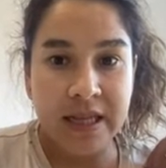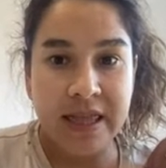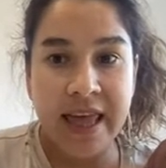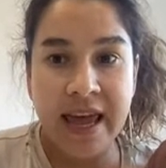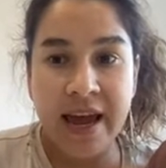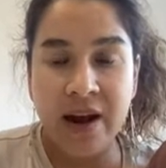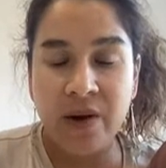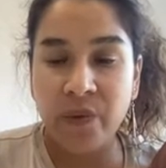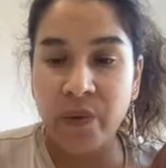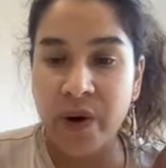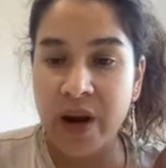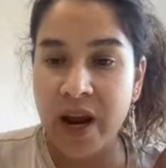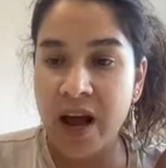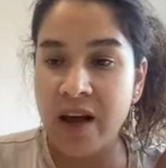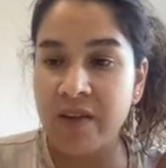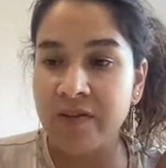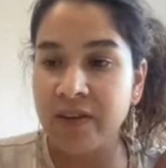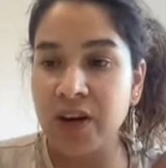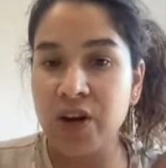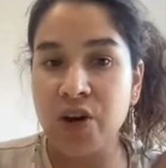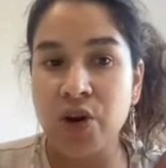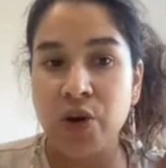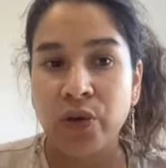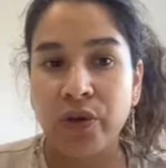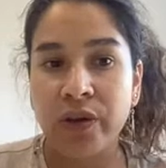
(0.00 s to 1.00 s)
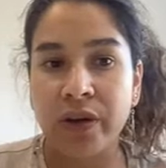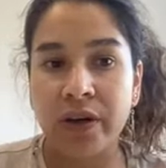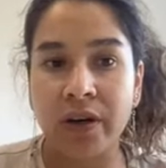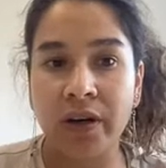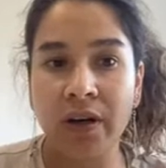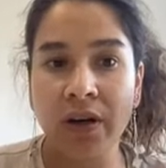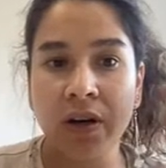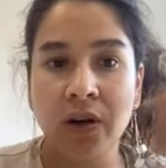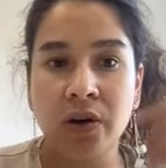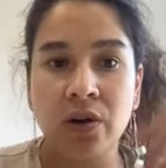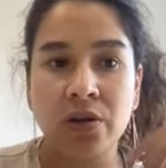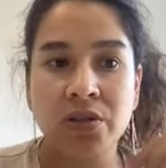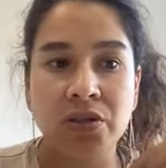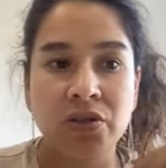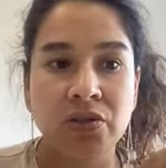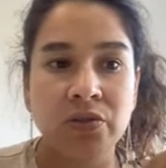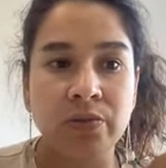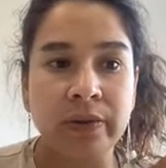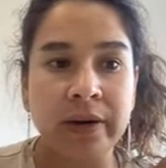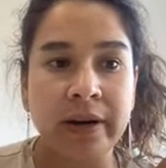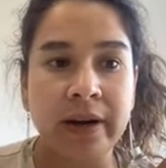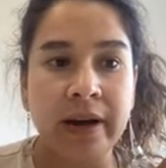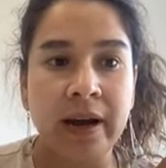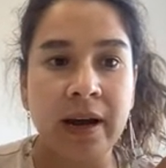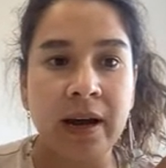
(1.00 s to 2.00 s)
Then we have another
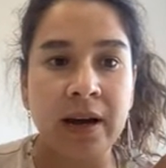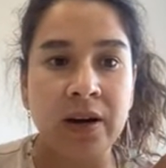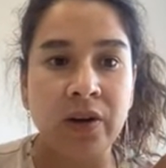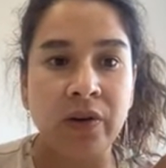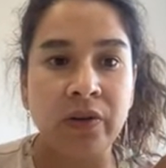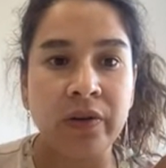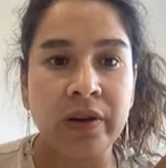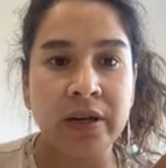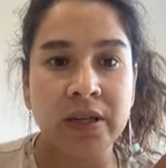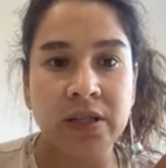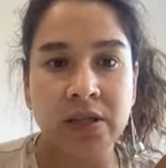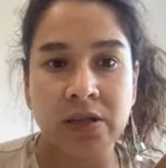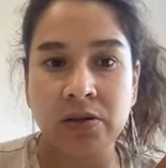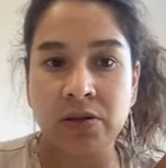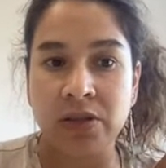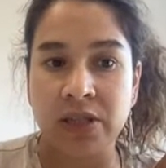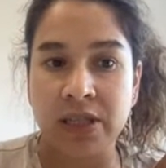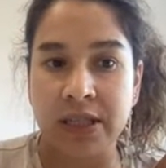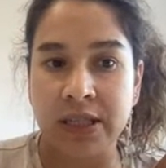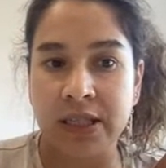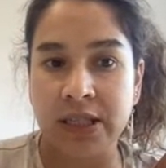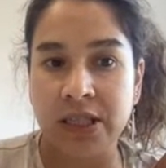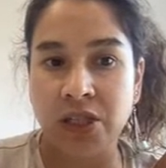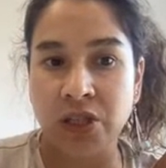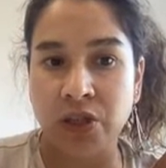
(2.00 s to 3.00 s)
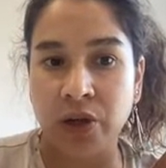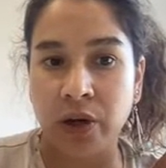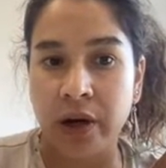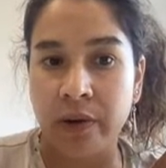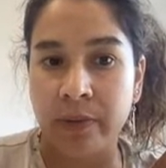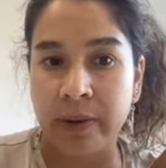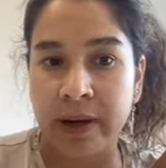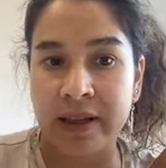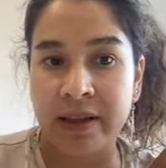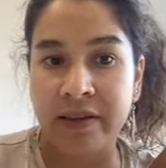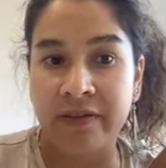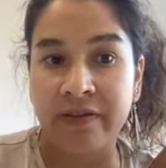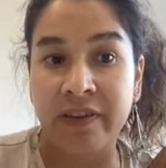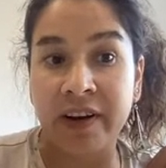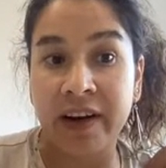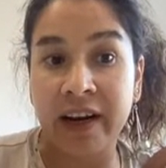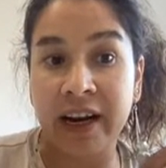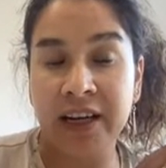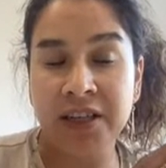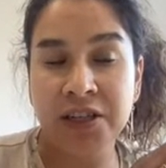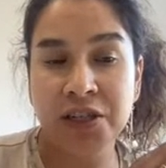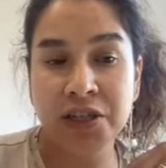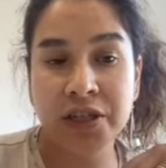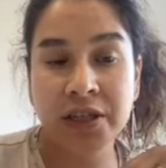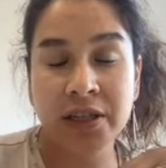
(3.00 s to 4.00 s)
success story by the
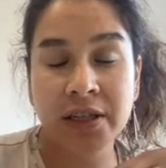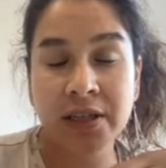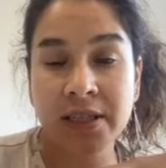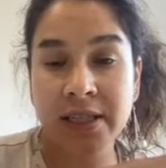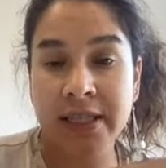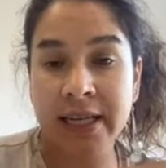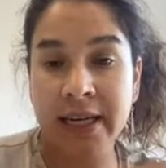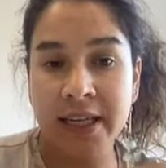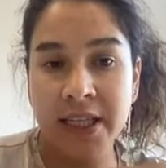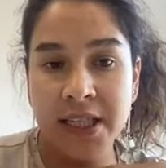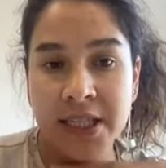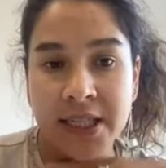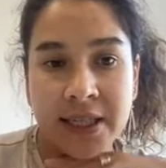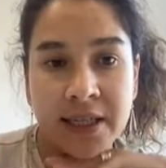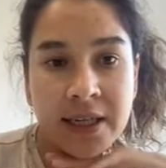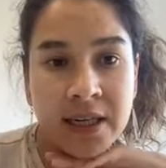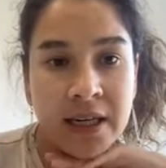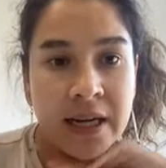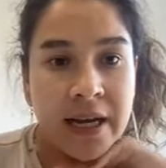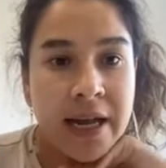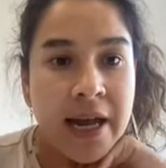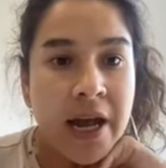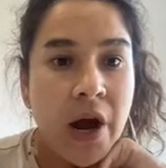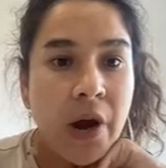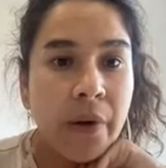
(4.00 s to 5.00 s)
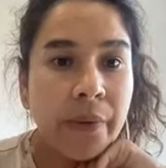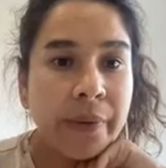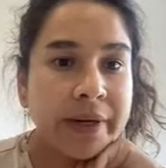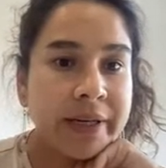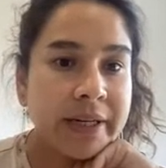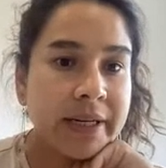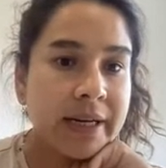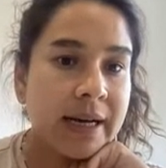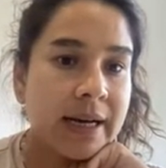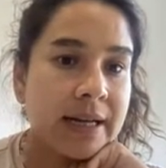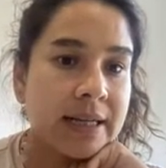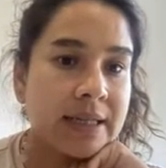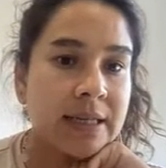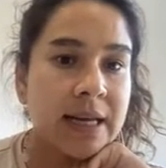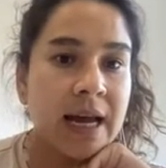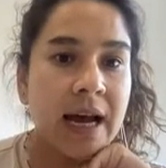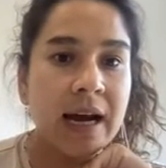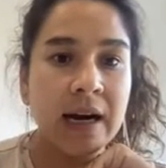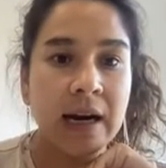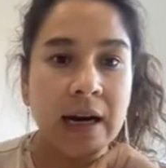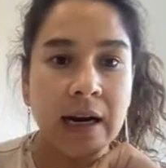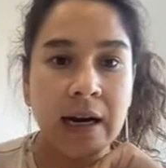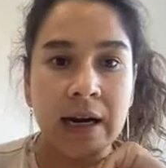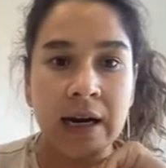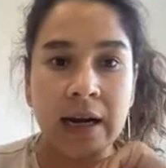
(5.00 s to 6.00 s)
financial sector, which calls
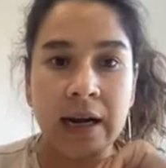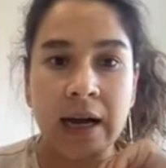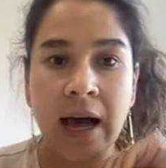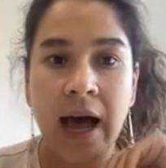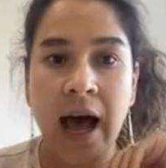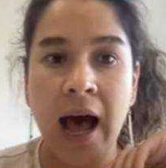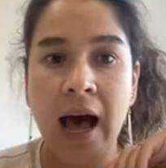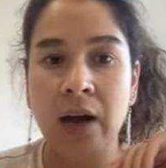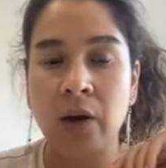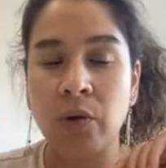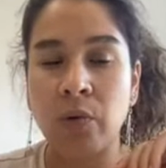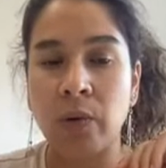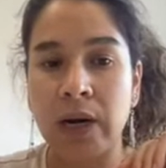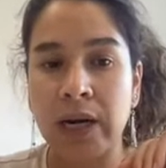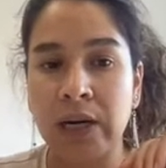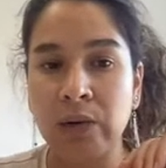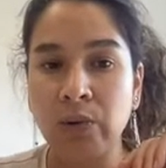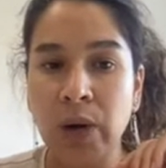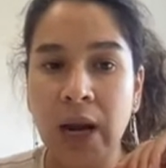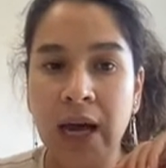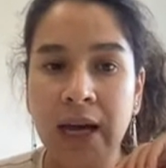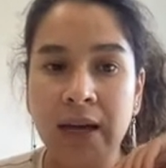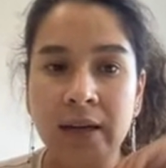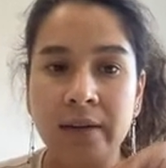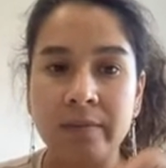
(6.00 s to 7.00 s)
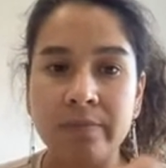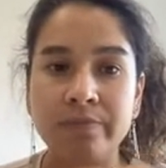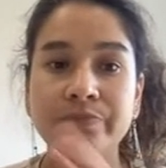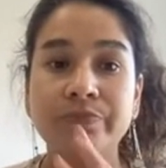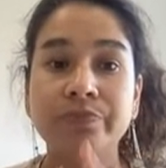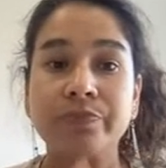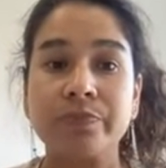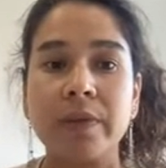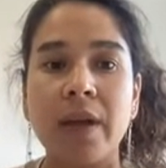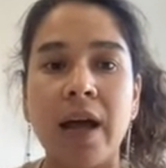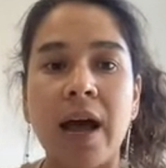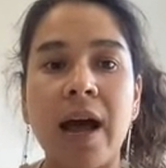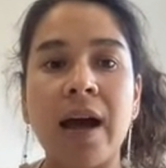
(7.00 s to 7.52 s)
Akulaku,